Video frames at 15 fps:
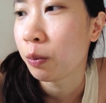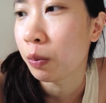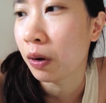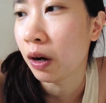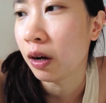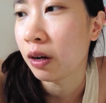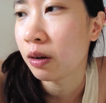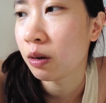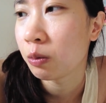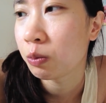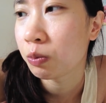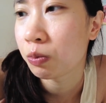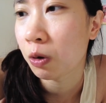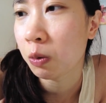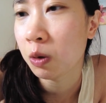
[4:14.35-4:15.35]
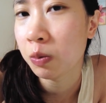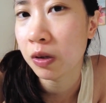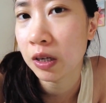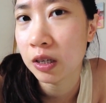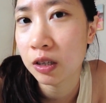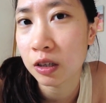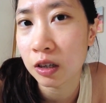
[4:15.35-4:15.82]
but
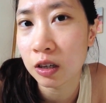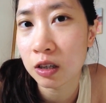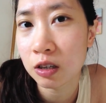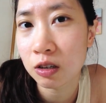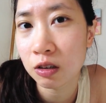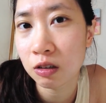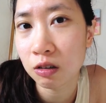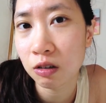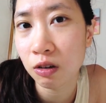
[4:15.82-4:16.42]
probably just